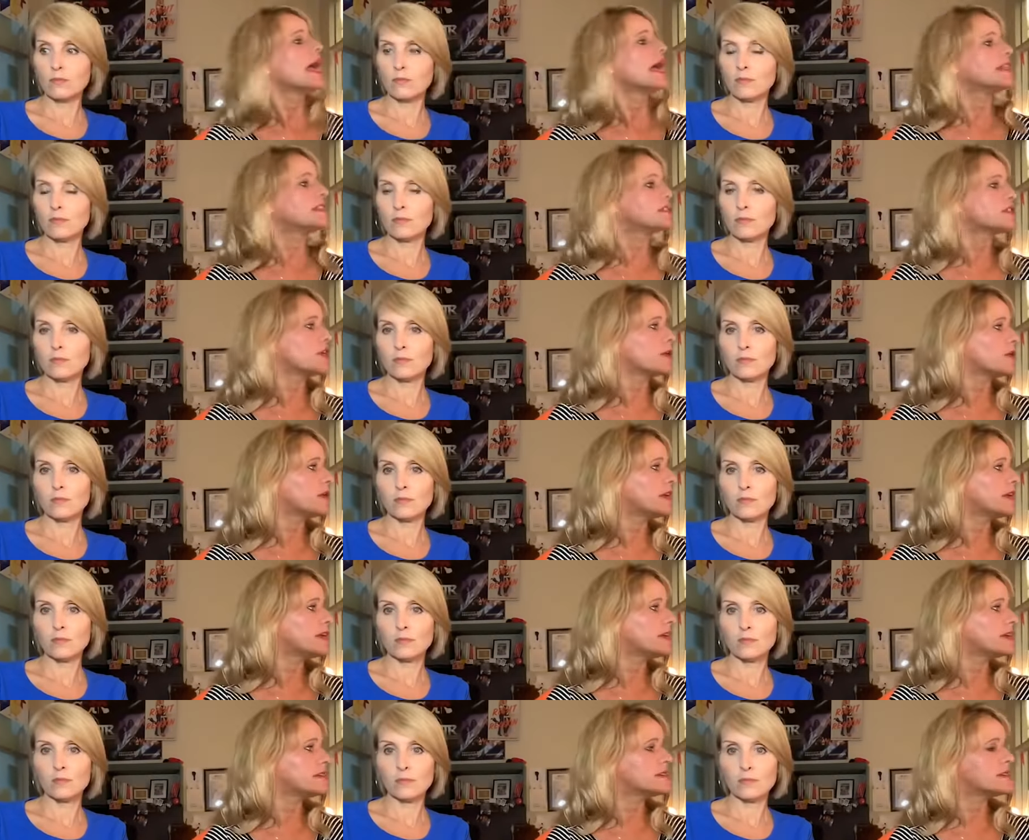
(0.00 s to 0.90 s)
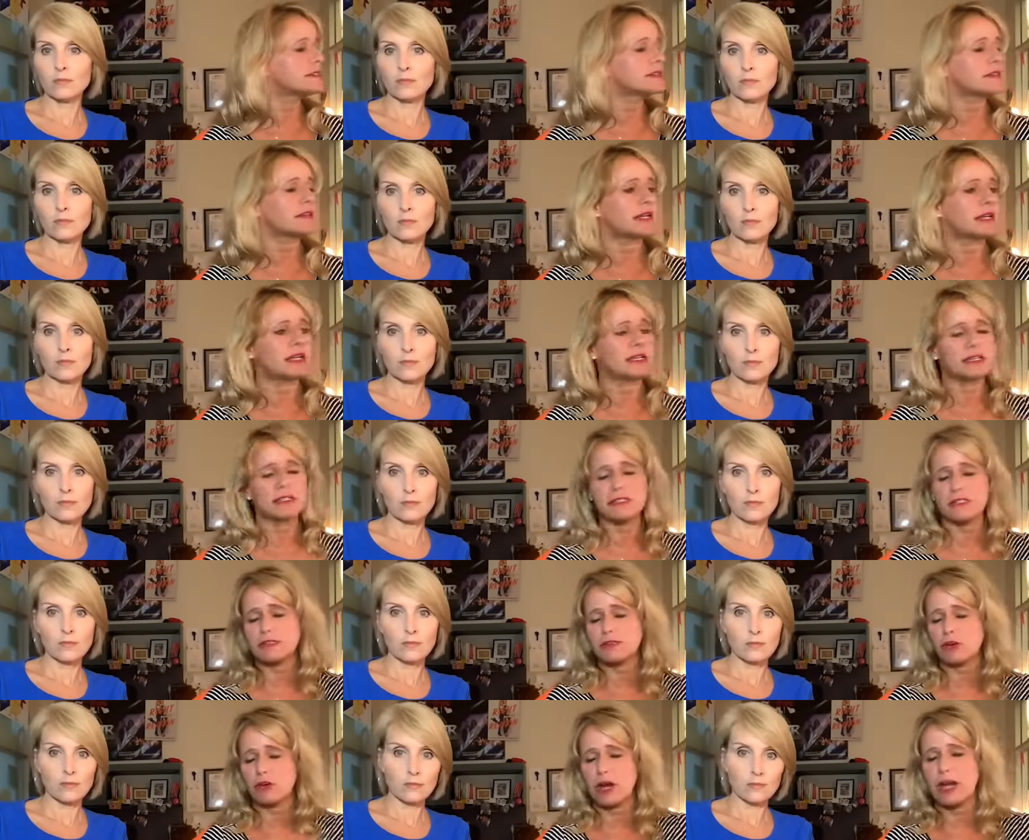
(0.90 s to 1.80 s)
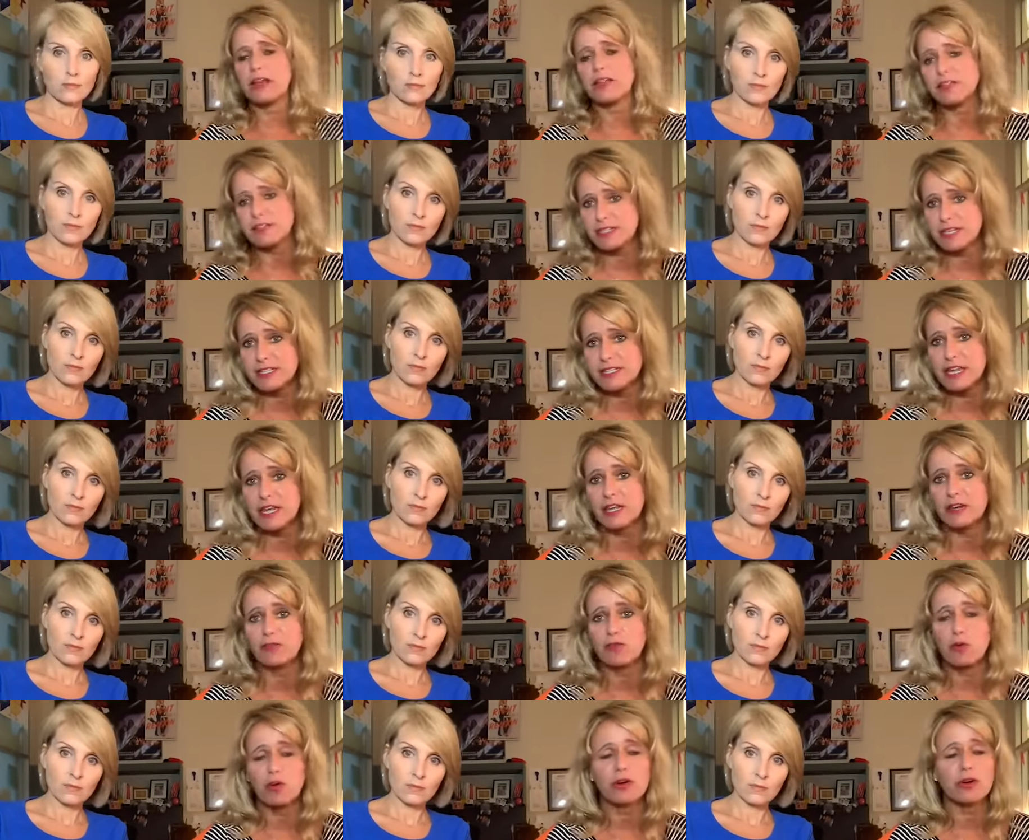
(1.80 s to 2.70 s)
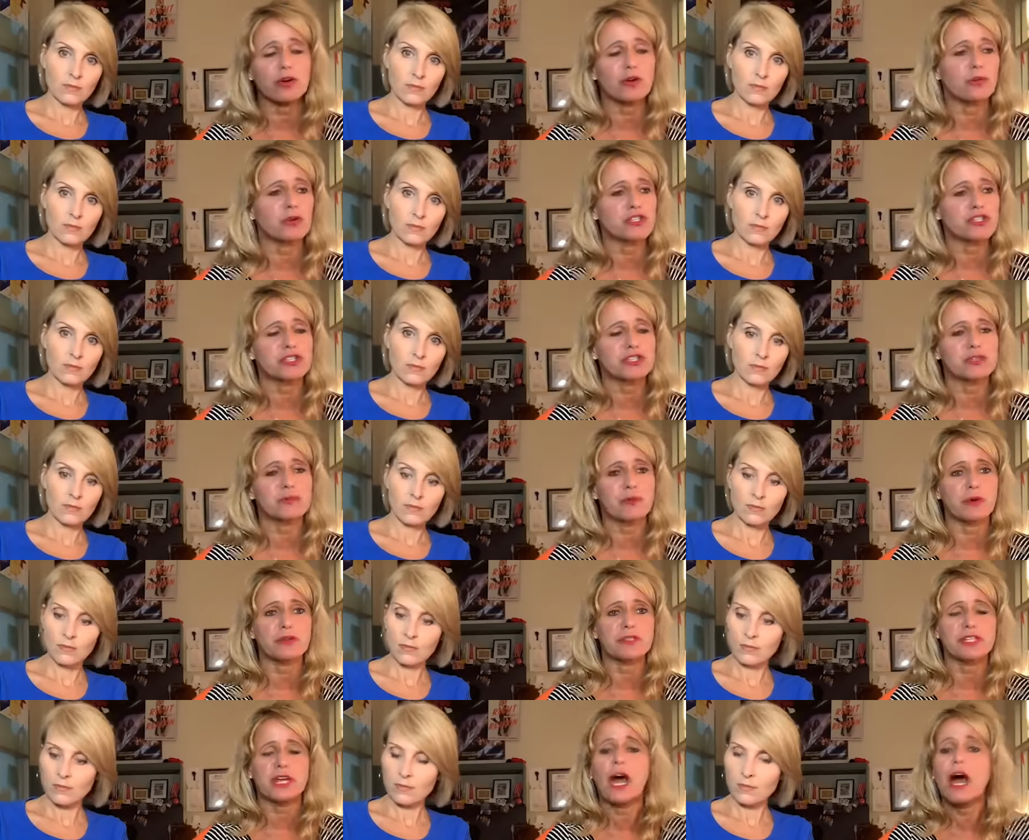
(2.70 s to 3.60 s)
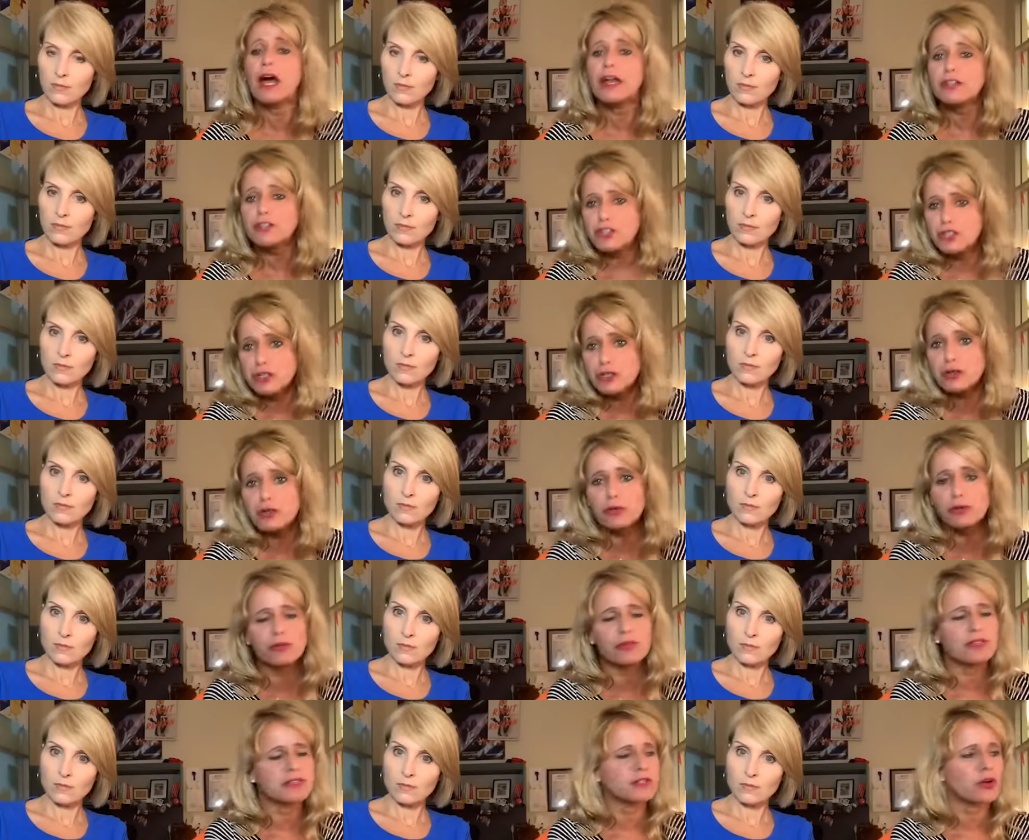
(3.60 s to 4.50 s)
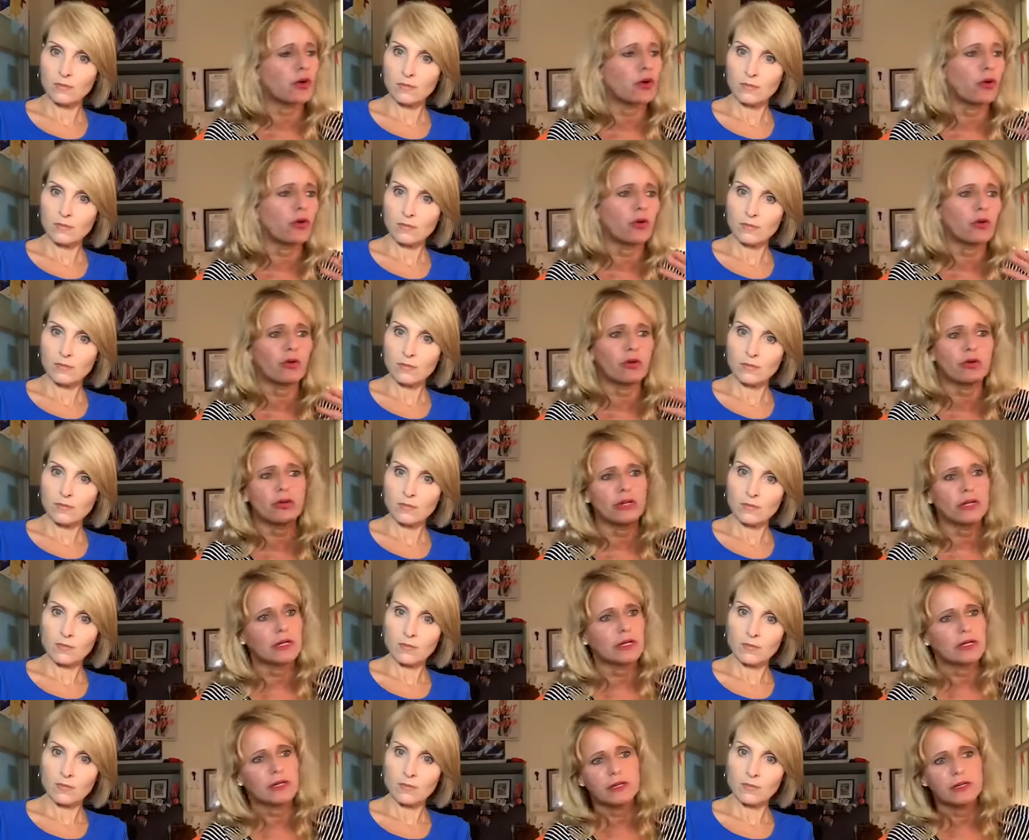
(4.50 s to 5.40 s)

Speaker 1: And so he is he's created this executive order which is supposed to undo this whole